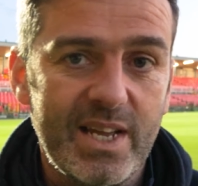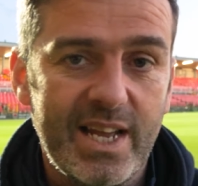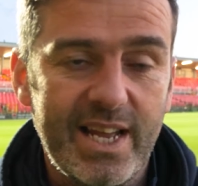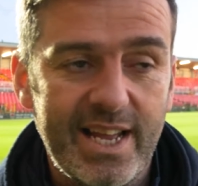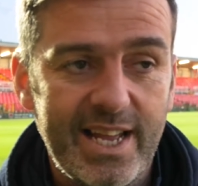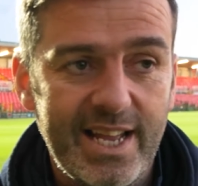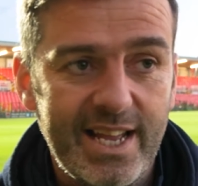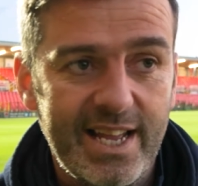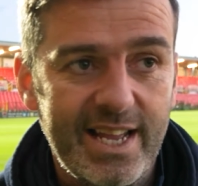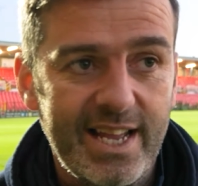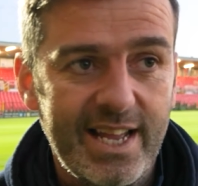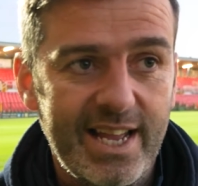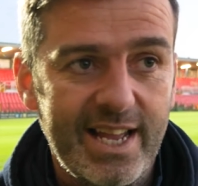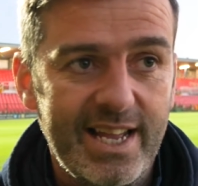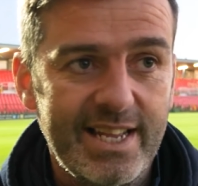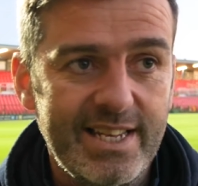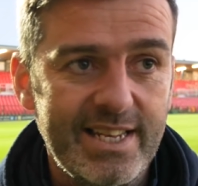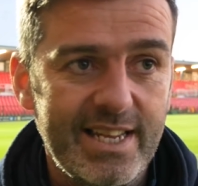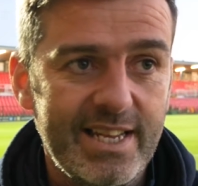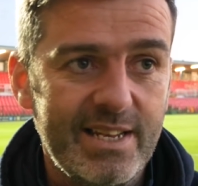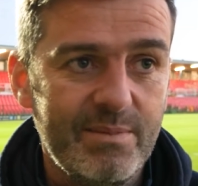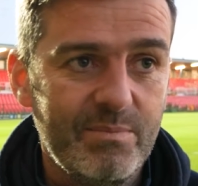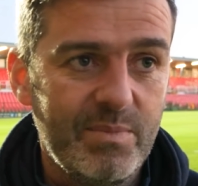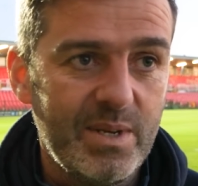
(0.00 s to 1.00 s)

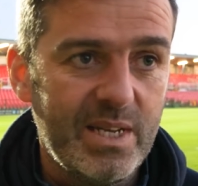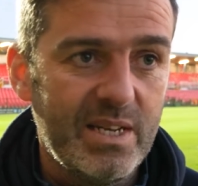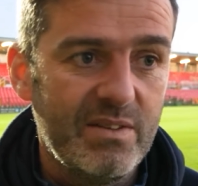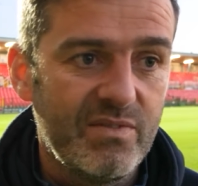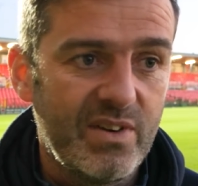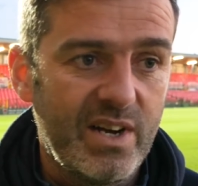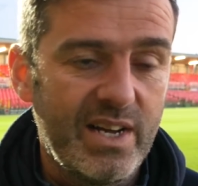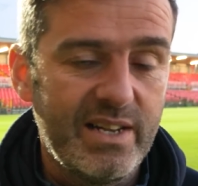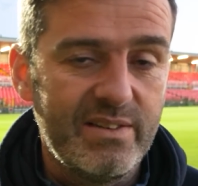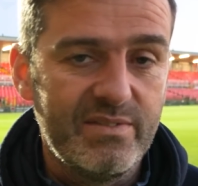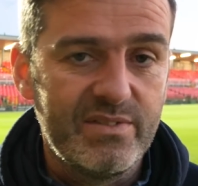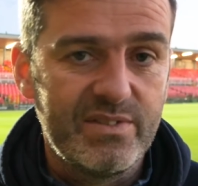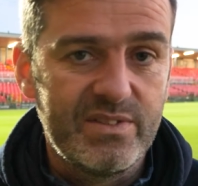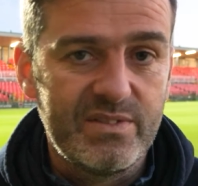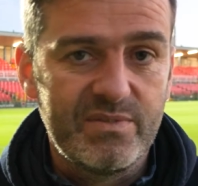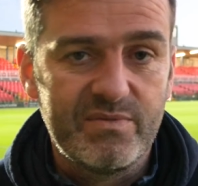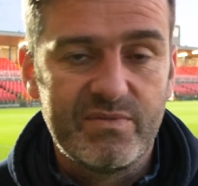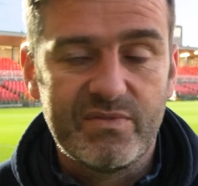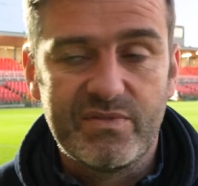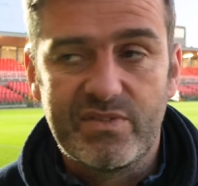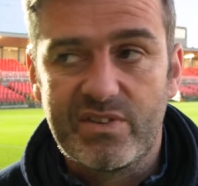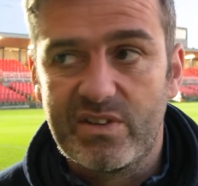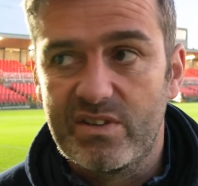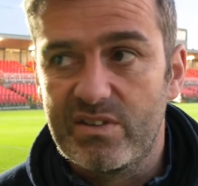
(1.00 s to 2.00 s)
and then being involved
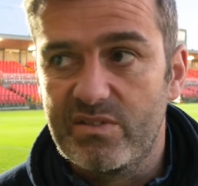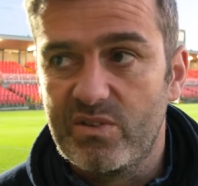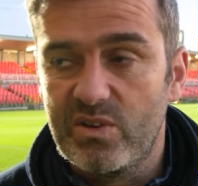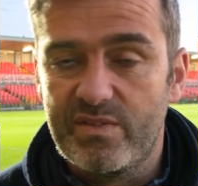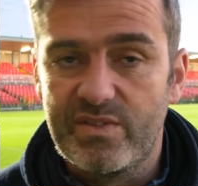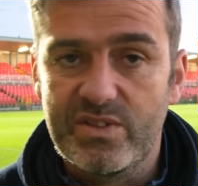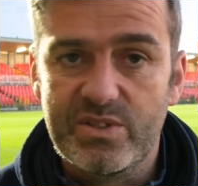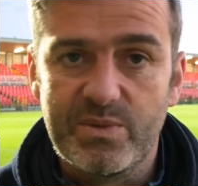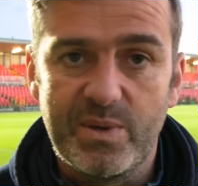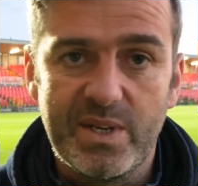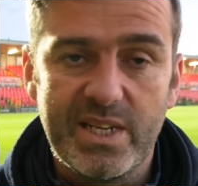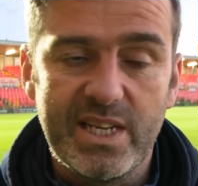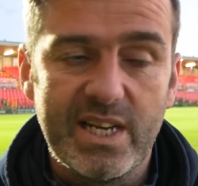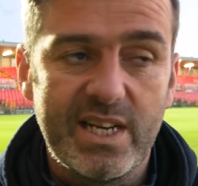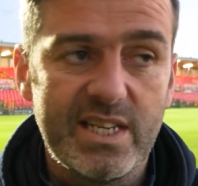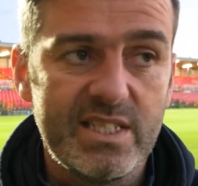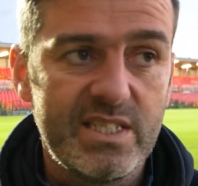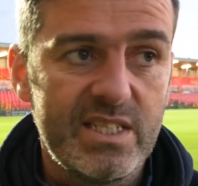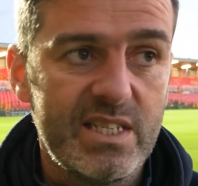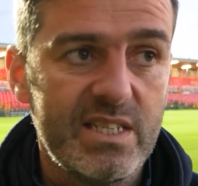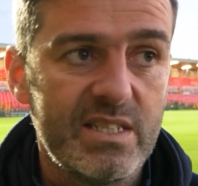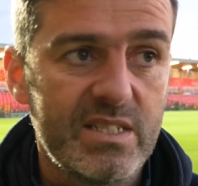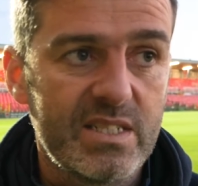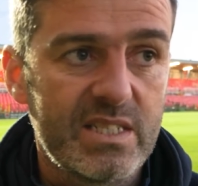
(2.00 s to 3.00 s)
for over 20
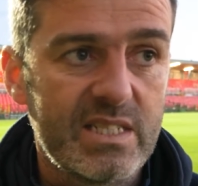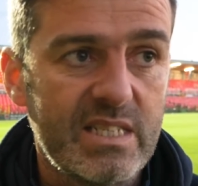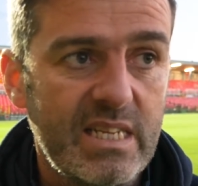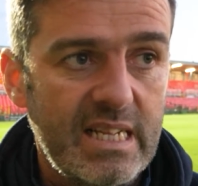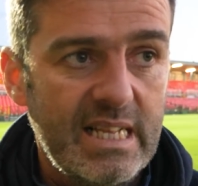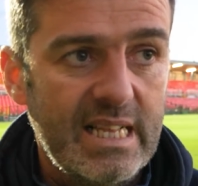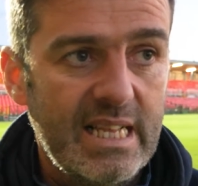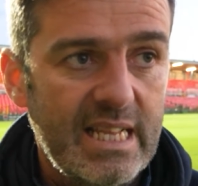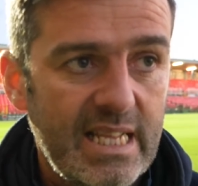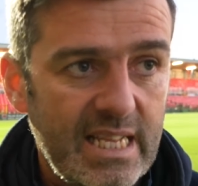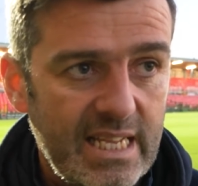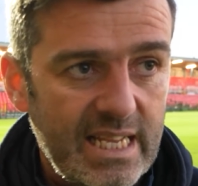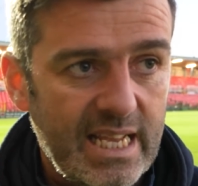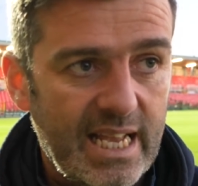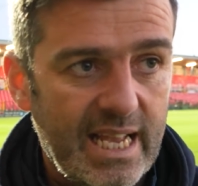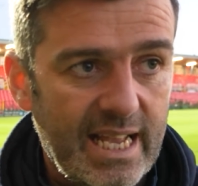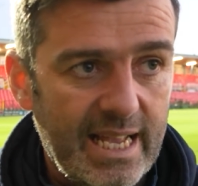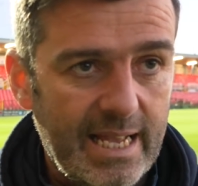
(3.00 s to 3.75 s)
odd years.